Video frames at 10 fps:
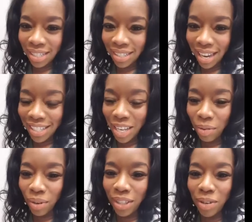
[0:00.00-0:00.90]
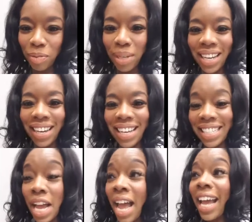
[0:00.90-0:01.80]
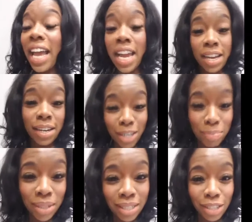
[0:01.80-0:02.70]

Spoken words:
next tip with you, because it could